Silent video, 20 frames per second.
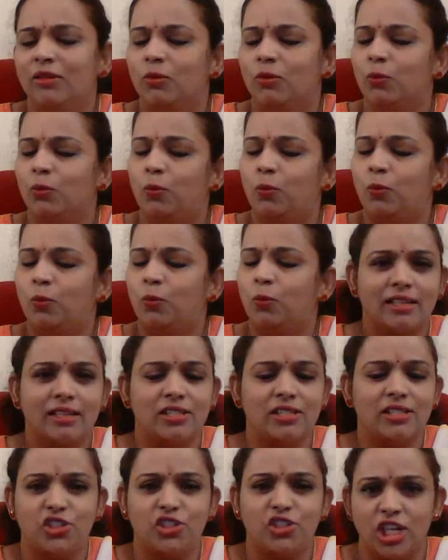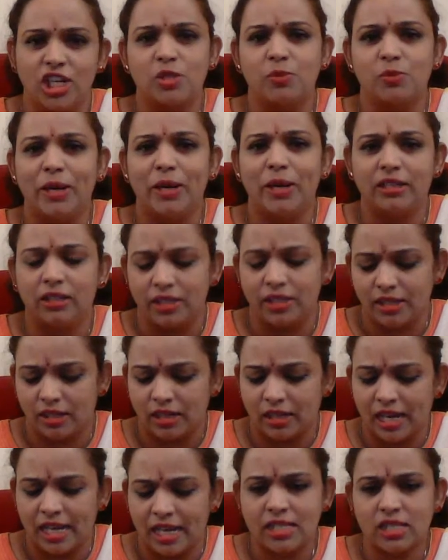Black is just better here,
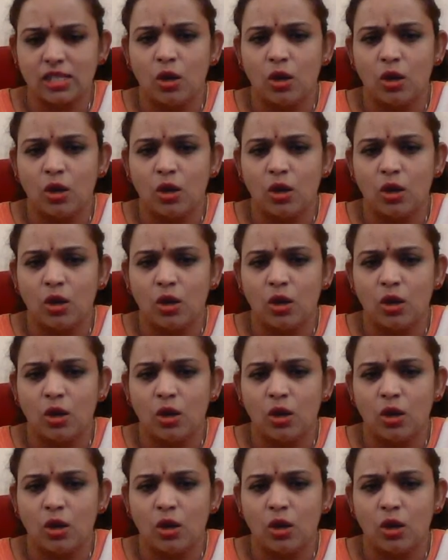guys.